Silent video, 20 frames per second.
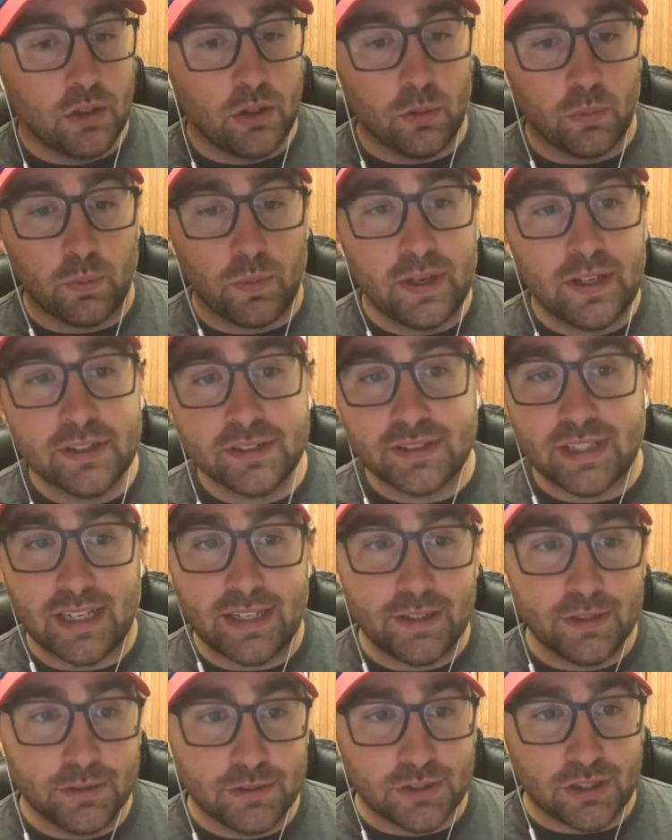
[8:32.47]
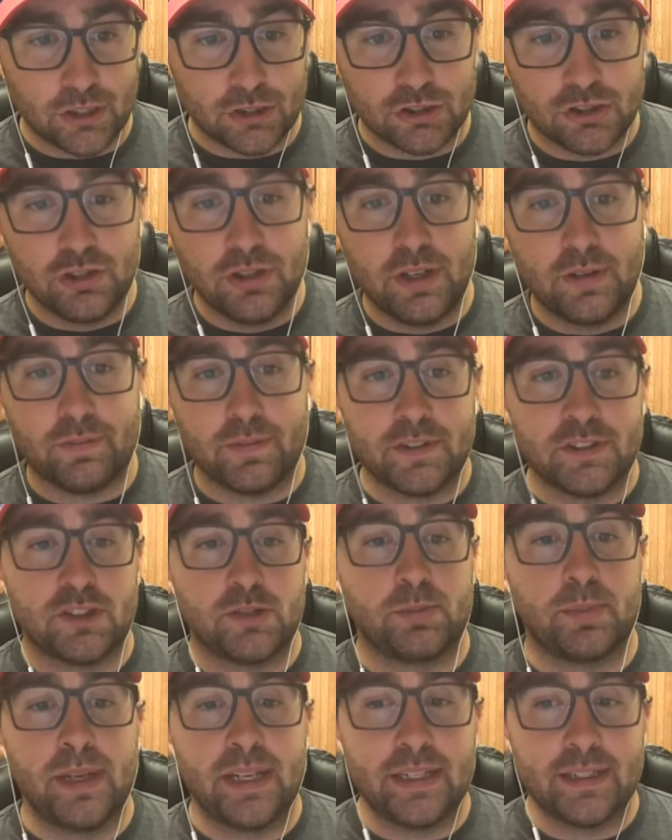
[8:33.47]
The reels I use are two different
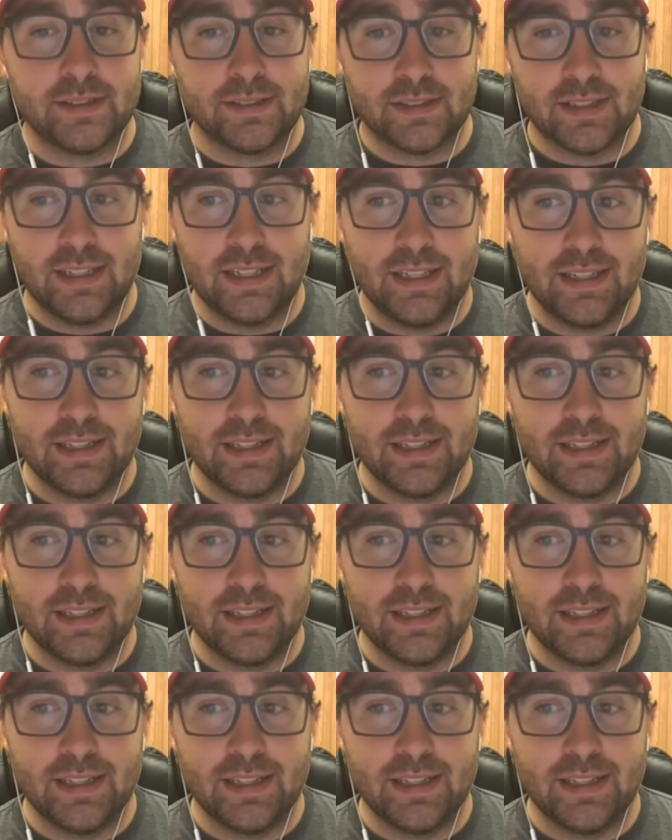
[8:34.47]
speeds.